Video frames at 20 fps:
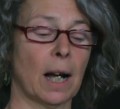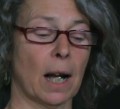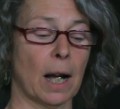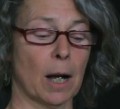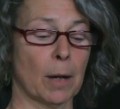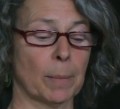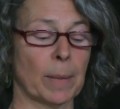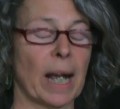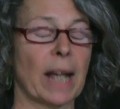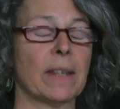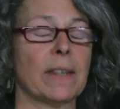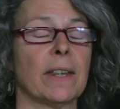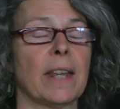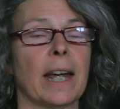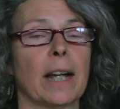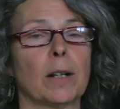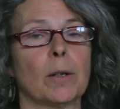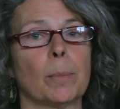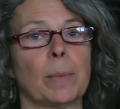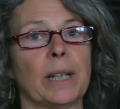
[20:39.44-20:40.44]
Um, and
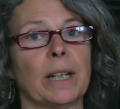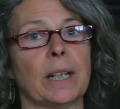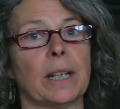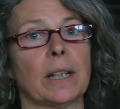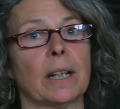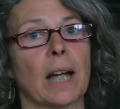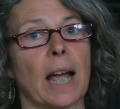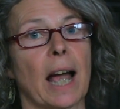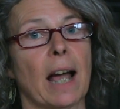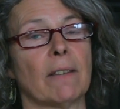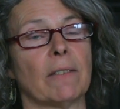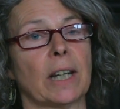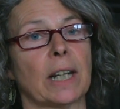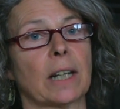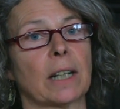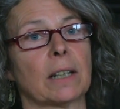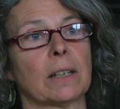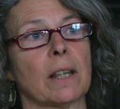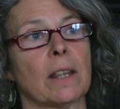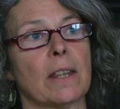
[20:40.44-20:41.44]
they'll be
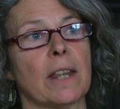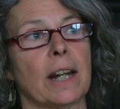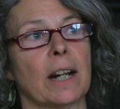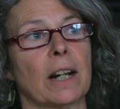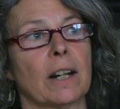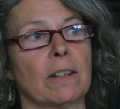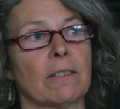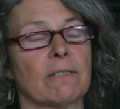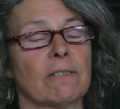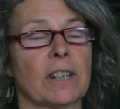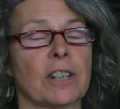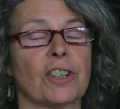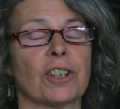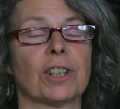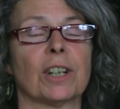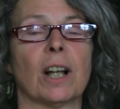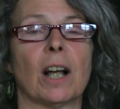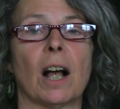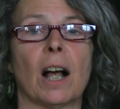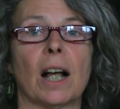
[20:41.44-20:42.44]
having their
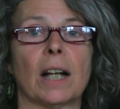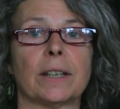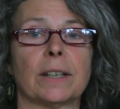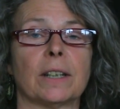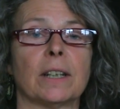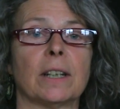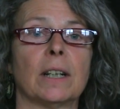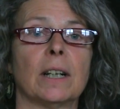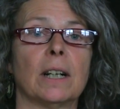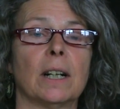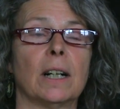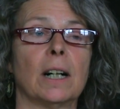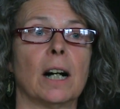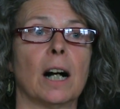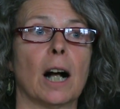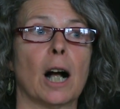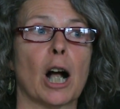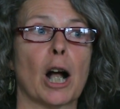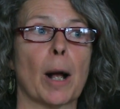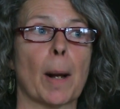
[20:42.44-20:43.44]
vigil on
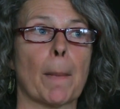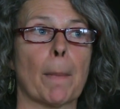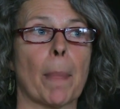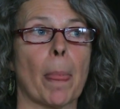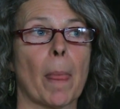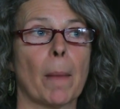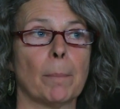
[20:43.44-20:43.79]
uh,